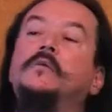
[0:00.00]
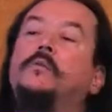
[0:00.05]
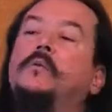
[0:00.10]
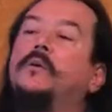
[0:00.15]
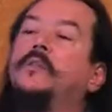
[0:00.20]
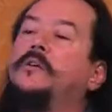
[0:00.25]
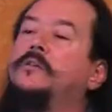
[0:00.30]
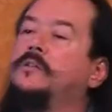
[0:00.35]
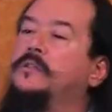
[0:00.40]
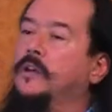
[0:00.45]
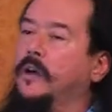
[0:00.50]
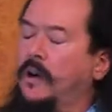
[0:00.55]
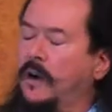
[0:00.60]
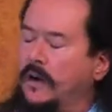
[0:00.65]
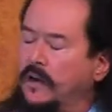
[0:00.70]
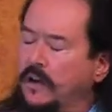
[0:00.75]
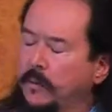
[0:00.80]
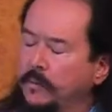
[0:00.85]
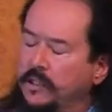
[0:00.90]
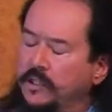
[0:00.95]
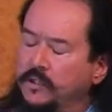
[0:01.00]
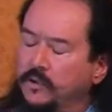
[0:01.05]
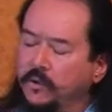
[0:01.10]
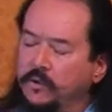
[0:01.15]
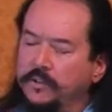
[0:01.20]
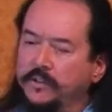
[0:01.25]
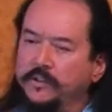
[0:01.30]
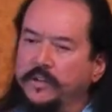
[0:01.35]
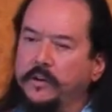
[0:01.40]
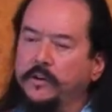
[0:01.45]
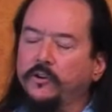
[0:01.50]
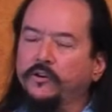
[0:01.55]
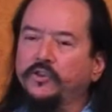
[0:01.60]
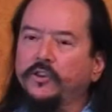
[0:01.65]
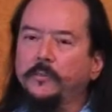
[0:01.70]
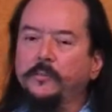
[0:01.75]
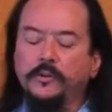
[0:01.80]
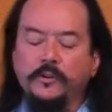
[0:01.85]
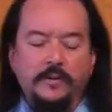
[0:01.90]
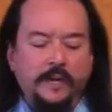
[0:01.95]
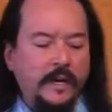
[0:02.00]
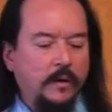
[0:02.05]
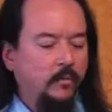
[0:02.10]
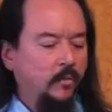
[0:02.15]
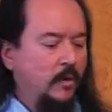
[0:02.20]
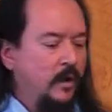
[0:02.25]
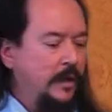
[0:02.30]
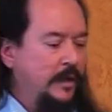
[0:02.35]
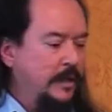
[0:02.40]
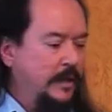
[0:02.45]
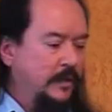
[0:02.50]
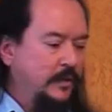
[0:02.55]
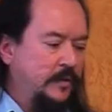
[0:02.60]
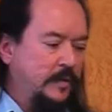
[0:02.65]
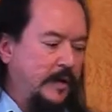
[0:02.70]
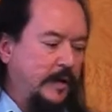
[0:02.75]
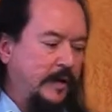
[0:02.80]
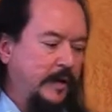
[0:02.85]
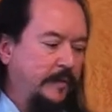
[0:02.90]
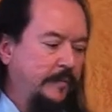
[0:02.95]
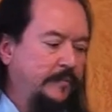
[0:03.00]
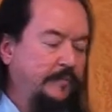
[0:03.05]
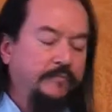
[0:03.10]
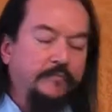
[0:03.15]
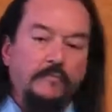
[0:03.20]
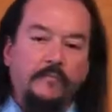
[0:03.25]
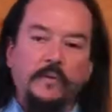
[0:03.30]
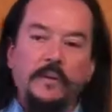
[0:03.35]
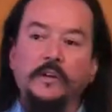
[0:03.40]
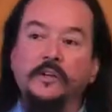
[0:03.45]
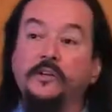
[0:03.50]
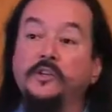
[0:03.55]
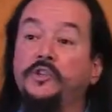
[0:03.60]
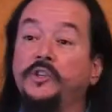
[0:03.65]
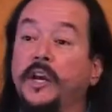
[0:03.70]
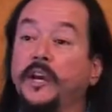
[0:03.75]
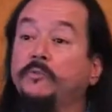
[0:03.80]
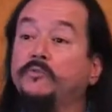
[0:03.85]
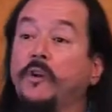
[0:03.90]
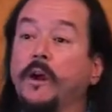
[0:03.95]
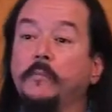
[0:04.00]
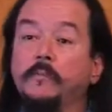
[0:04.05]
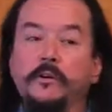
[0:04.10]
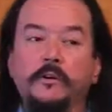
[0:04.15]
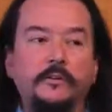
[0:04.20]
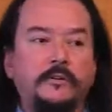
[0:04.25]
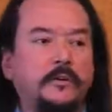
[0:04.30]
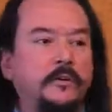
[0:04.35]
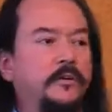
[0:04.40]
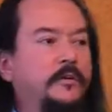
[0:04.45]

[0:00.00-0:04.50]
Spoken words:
Well, there's a couple of sources are attributed to that. One is Jane Roberts.